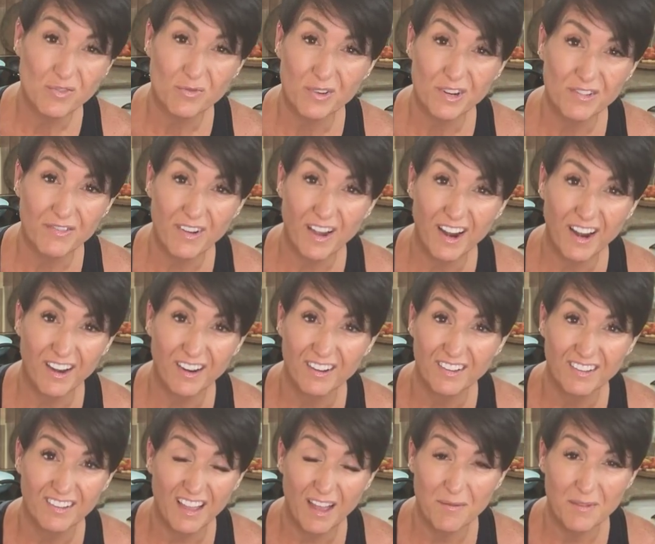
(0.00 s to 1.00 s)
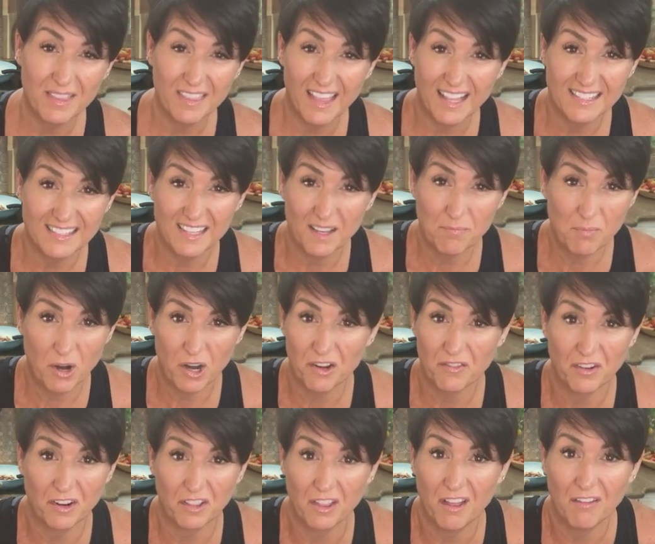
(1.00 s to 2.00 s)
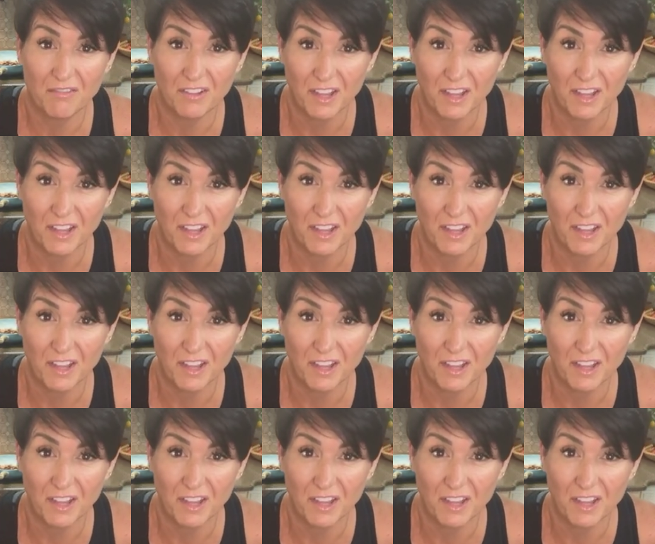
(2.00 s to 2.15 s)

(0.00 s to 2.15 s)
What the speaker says: are one of our, that's part of our love